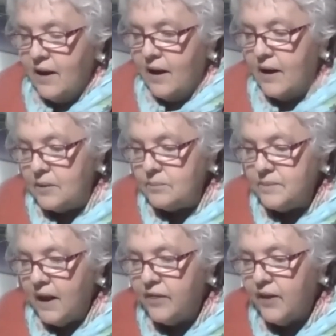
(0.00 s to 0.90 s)
I
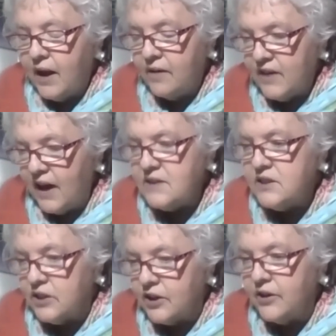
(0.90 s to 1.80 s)
thought I've got
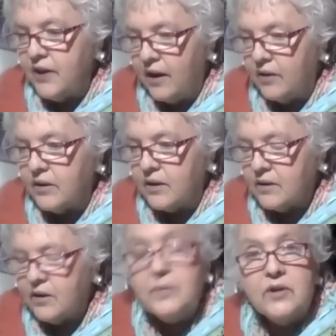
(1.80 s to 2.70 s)
to learn how to
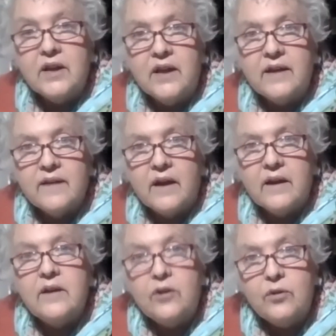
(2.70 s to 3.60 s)
communicate
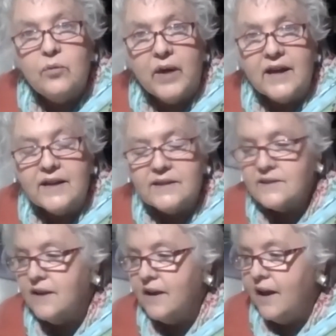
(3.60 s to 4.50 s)
in new ways.
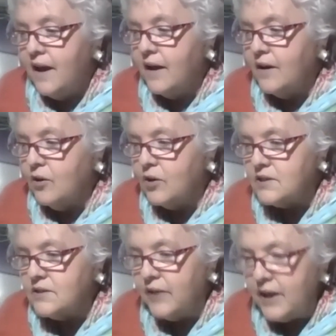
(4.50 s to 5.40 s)
And of
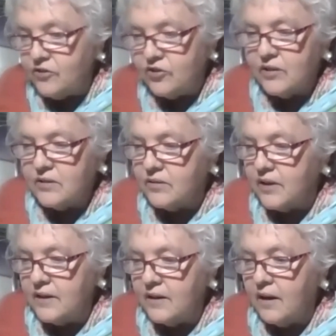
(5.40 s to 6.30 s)
course, grandchildren,